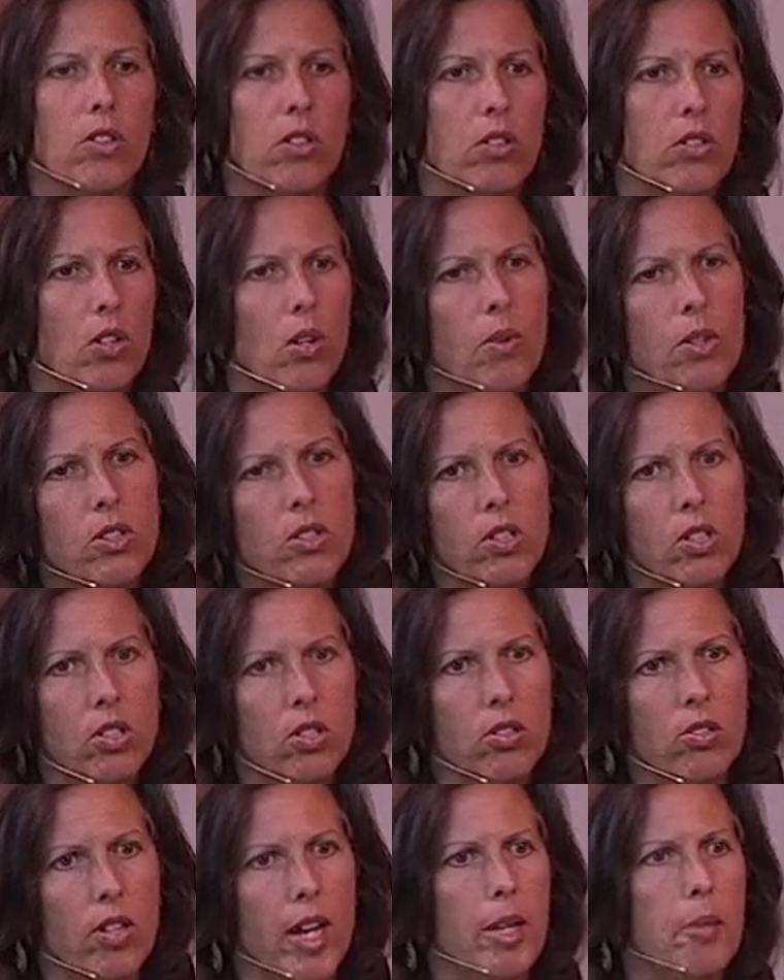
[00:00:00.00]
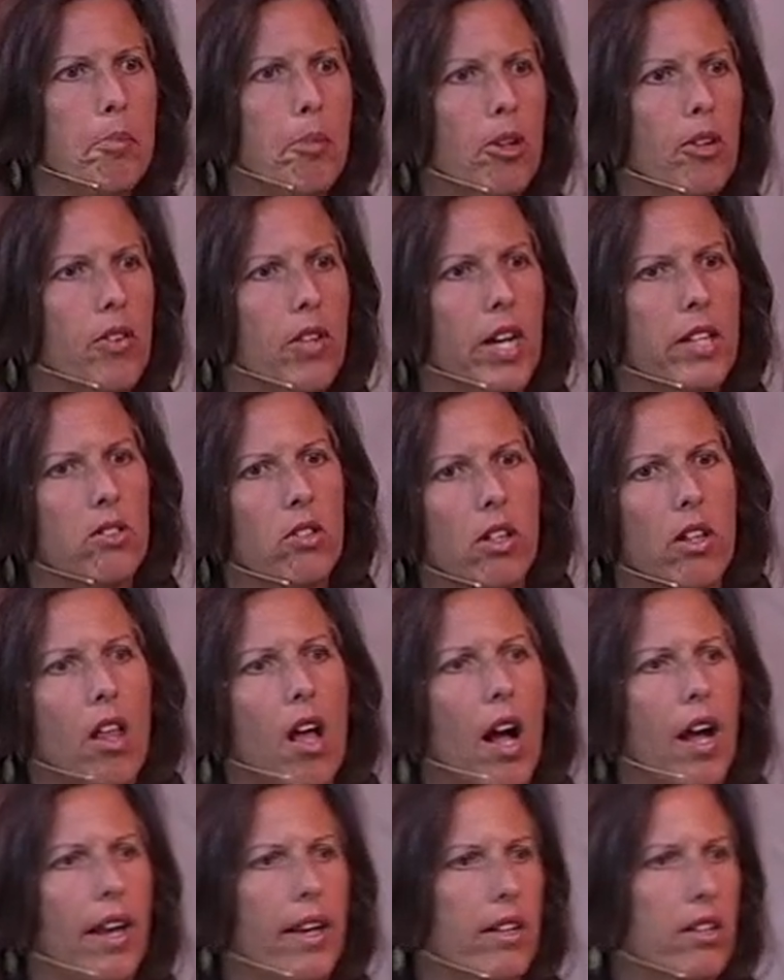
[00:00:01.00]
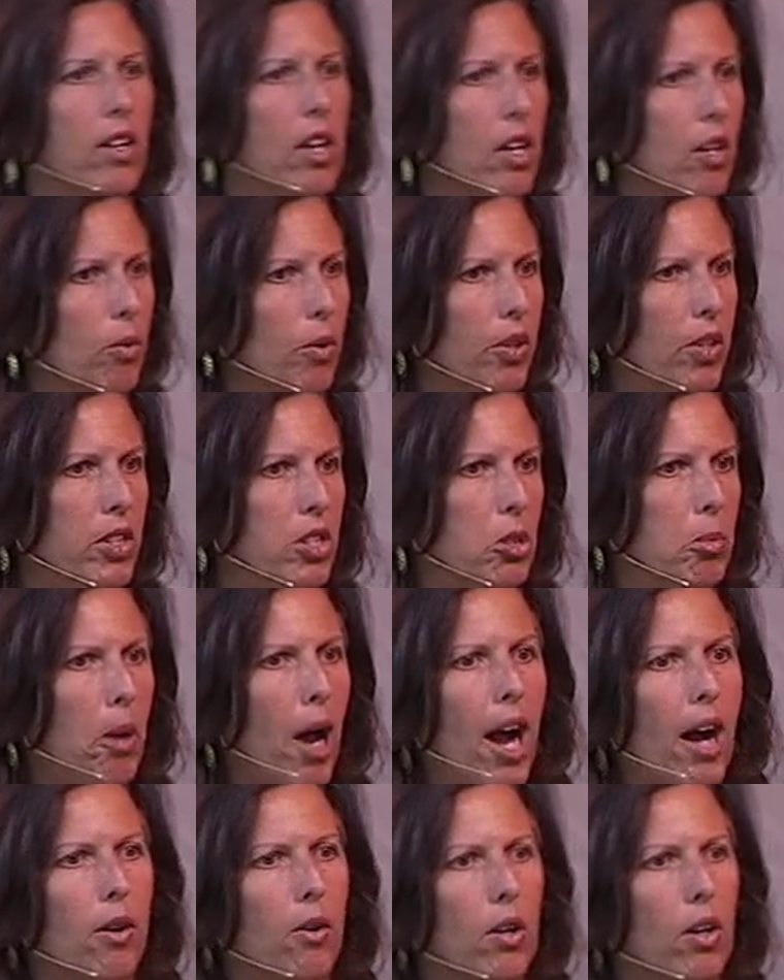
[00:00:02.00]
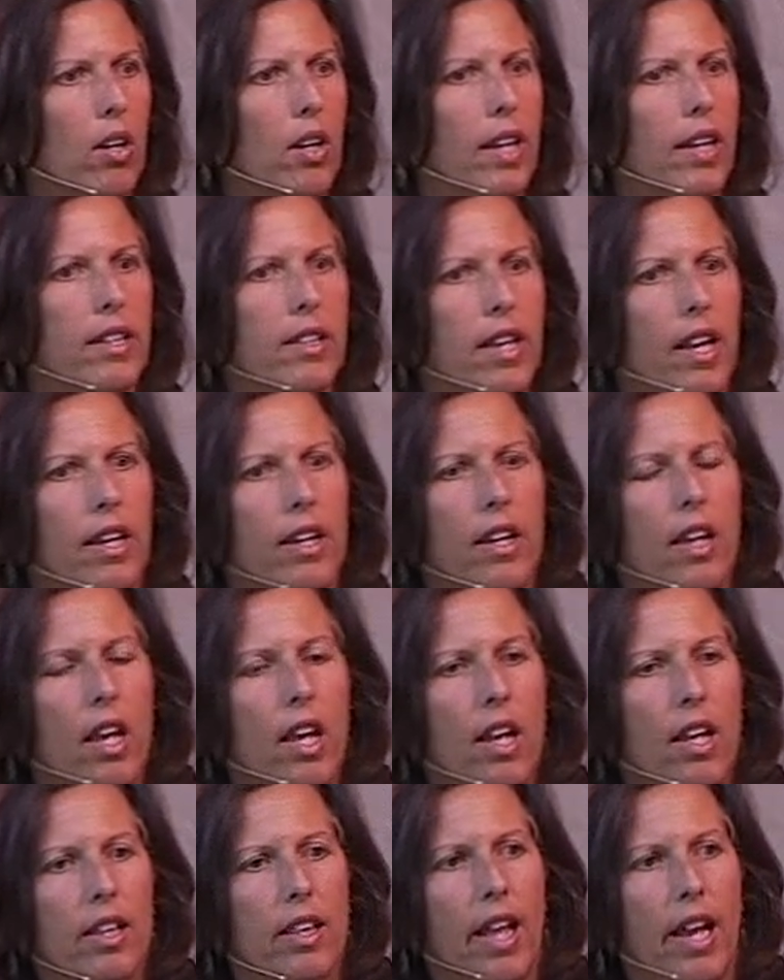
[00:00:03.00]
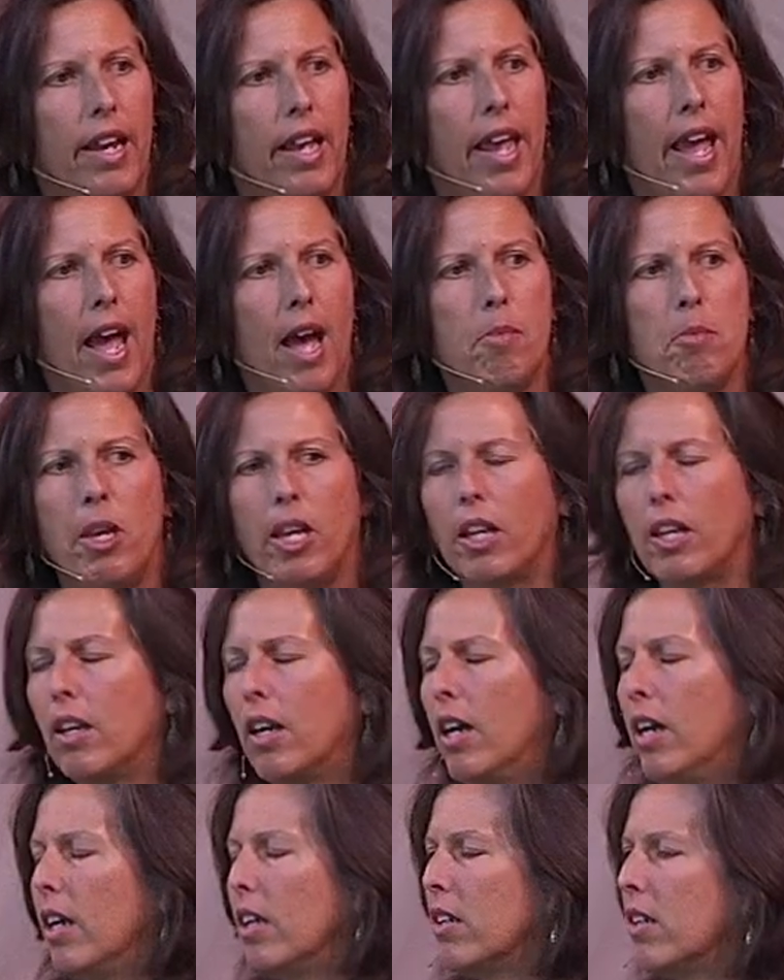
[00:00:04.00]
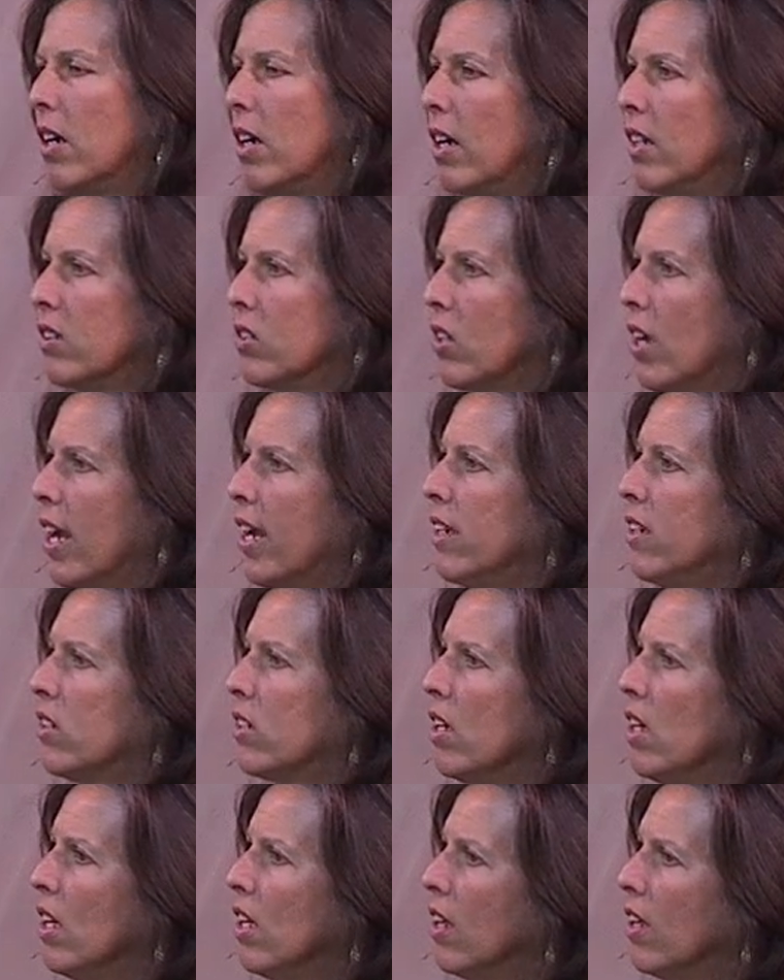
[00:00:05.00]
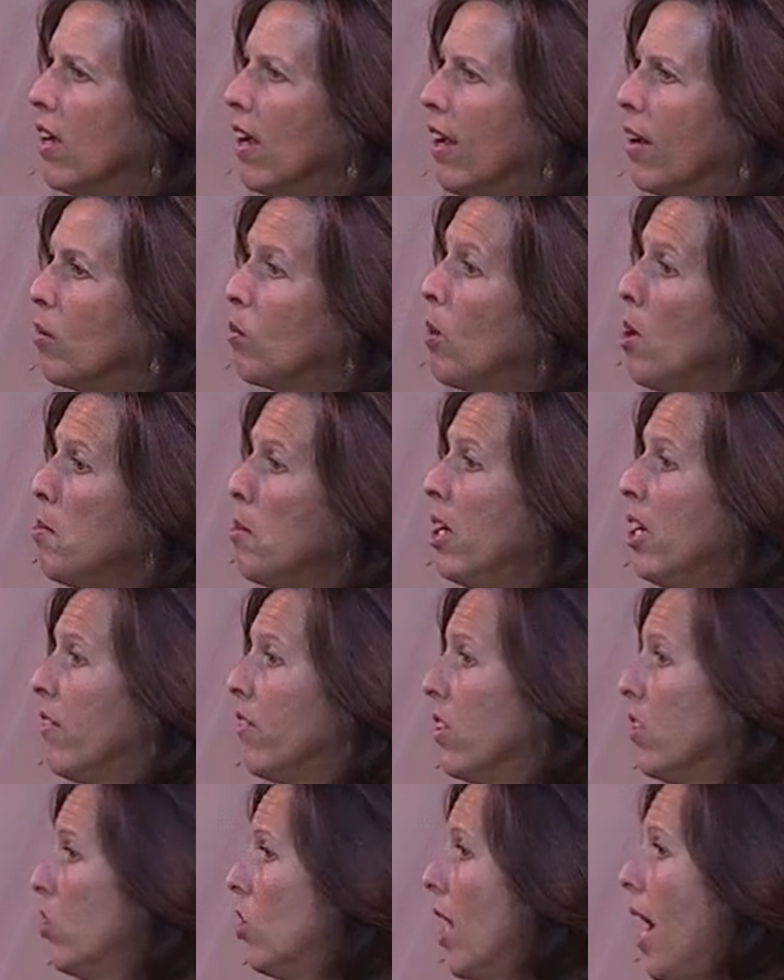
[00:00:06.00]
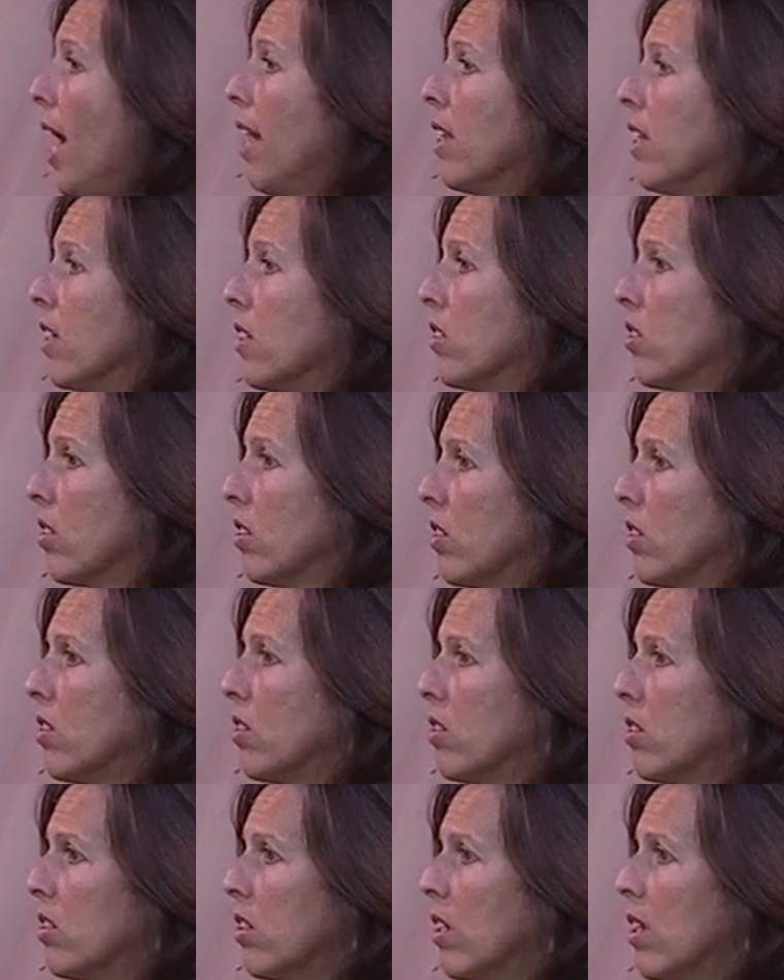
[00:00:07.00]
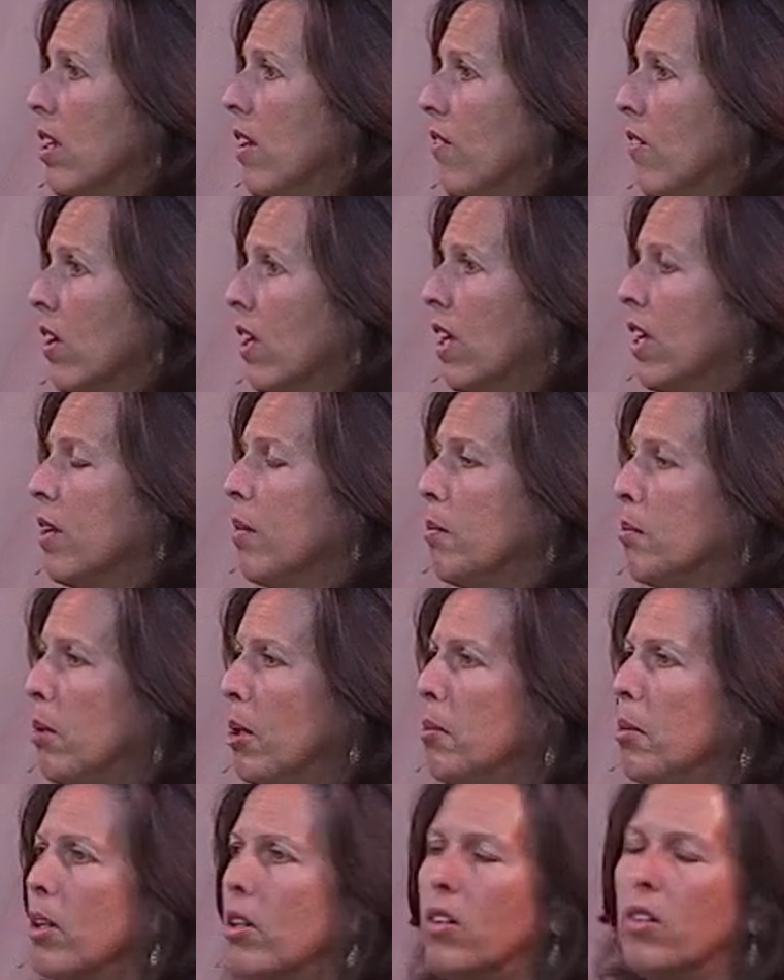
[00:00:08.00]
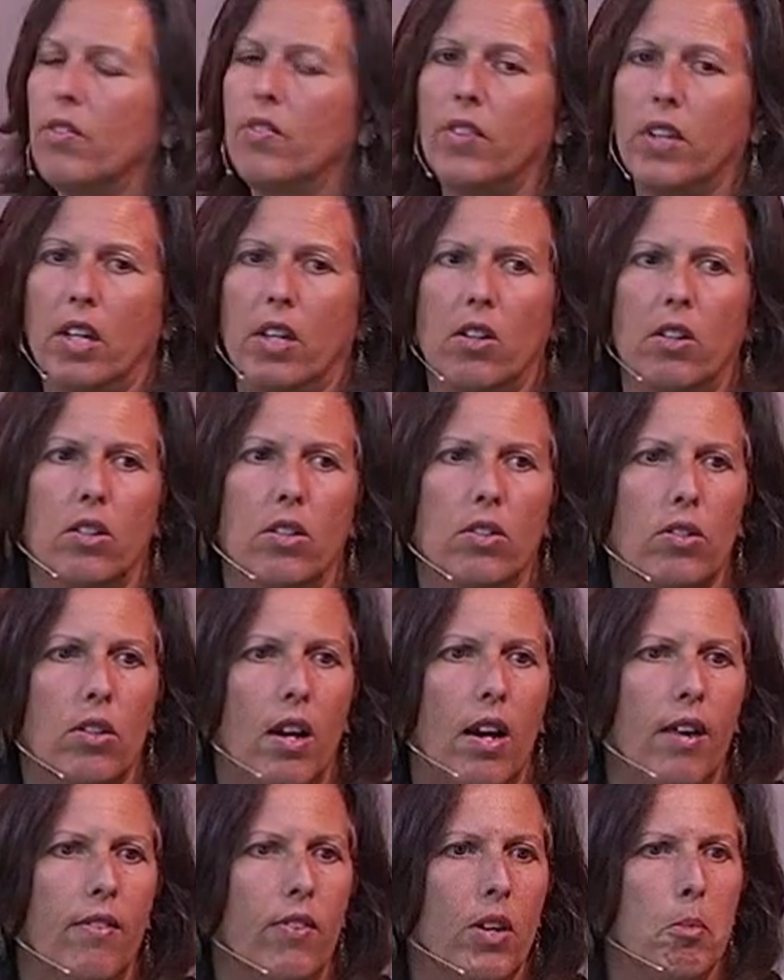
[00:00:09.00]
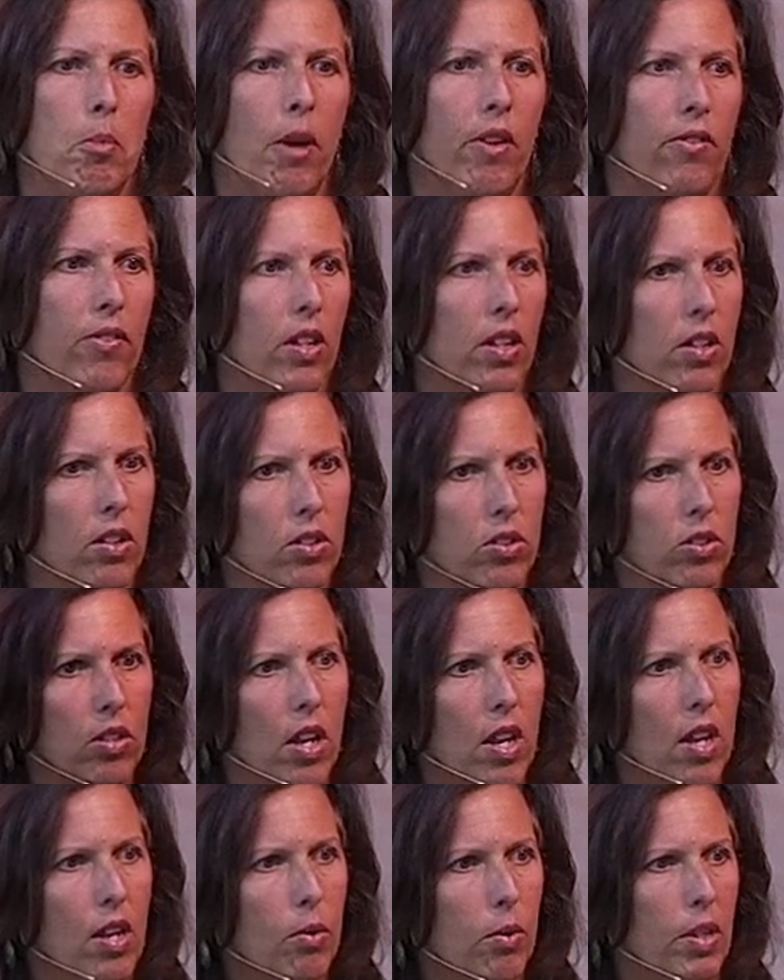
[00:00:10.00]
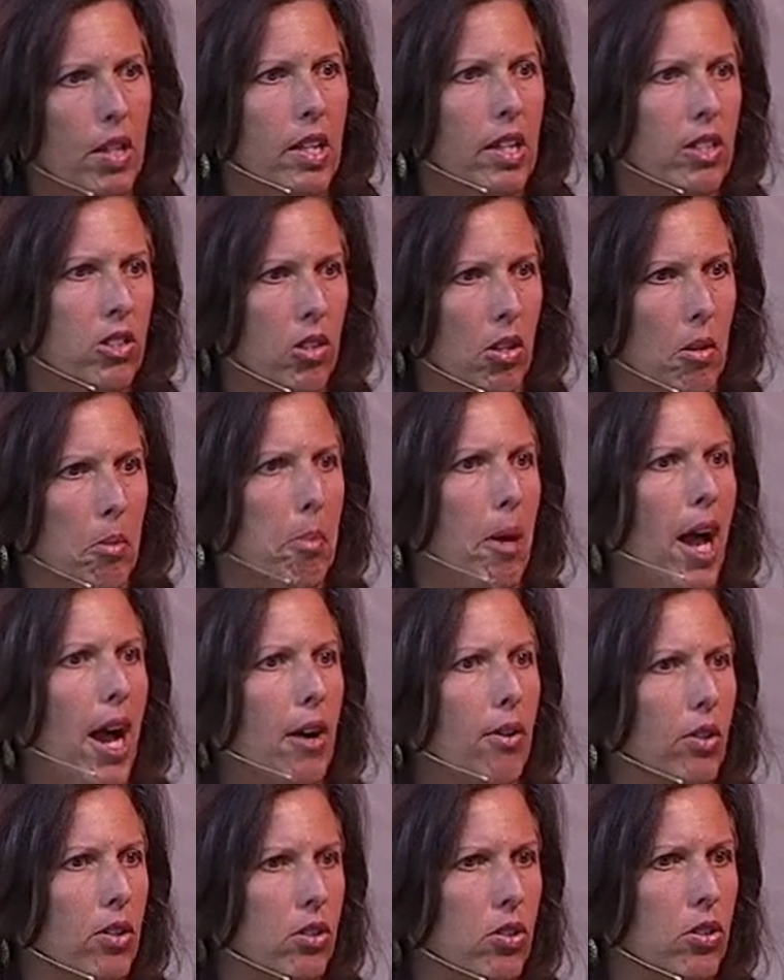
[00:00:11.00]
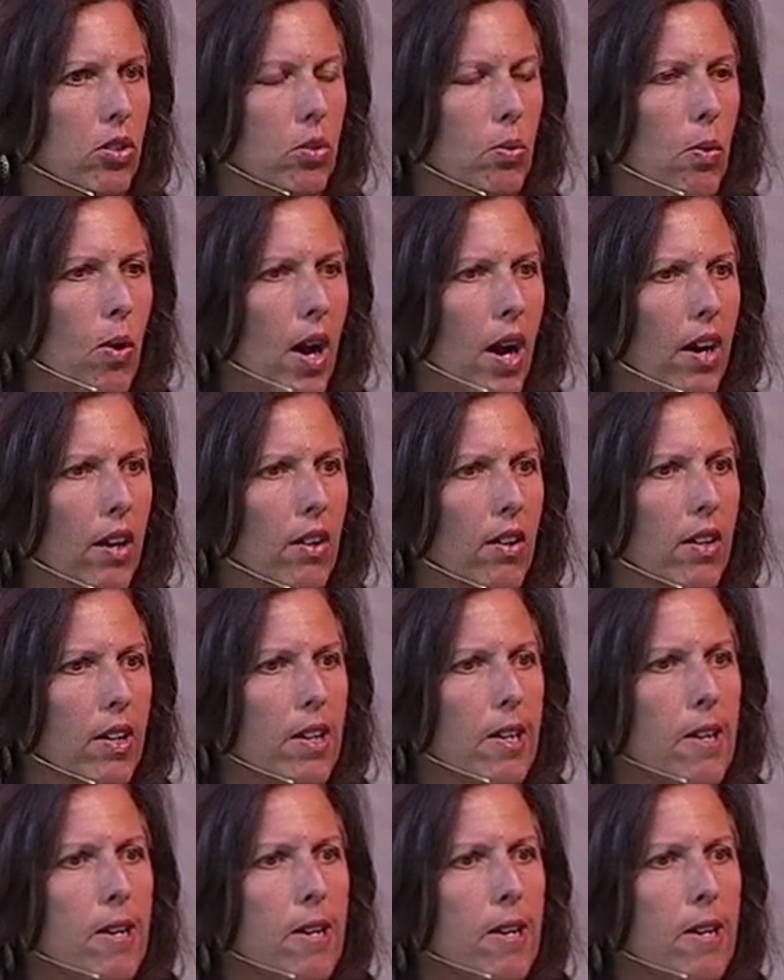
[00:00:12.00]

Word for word: There's always a disciple that's aligned with each power, and then Letty Hammock uh, assigned uh, women of the chalice, significant biblical figures, uh, female figures, with each of the powers as well.